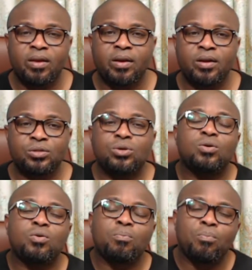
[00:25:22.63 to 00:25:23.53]
So
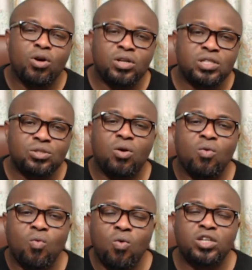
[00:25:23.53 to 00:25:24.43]
monitor,
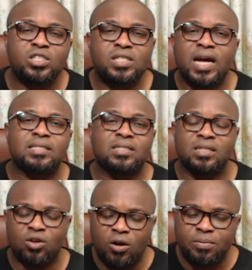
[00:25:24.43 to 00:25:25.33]
watch that thing,
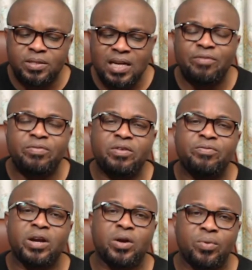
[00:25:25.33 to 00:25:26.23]
observe him
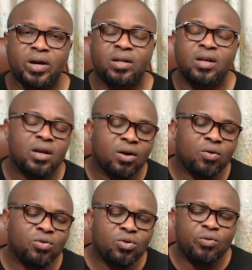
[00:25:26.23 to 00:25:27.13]
very well.
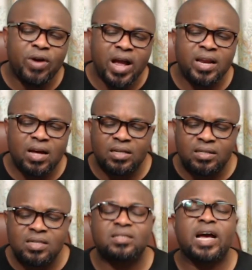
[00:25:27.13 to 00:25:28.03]
Find out the
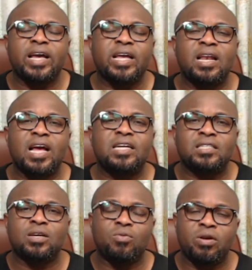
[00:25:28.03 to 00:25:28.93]
things that he likes
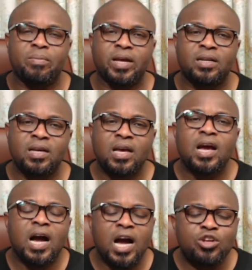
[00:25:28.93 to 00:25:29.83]
in women.
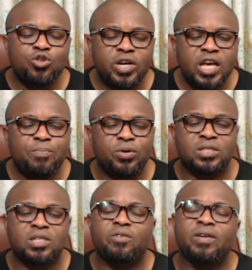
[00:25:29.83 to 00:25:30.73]
And you keep
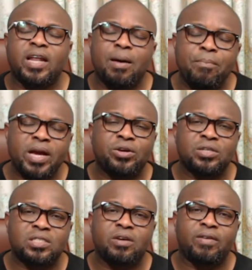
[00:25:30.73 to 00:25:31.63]
yourself like that. Make
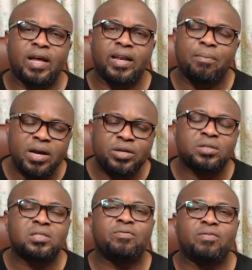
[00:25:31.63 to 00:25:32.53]
yourself like that. Make
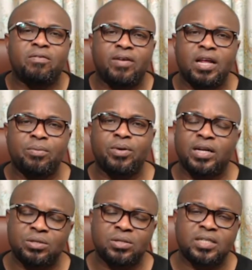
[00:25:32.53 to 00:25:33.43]
yourself available
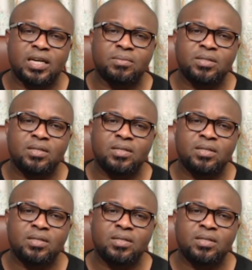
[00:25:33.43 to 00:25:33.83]
at all times.